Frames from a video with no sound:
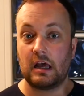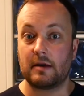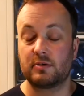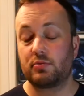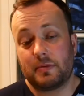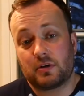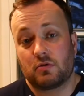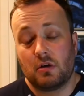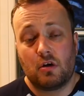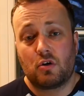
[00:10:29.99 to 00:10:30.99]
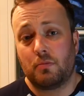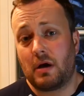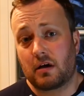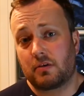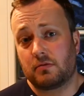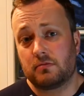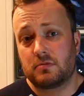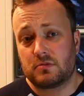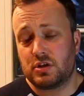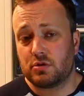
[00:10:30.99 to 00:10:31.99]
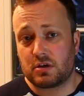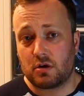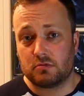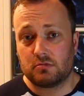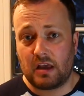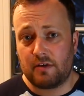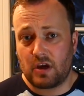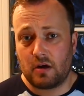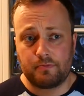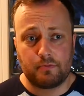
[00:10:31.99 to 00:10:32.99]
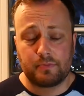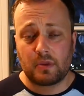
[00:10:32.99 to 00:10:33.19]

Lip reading: I'm gonna probably come back 2 stone heavier.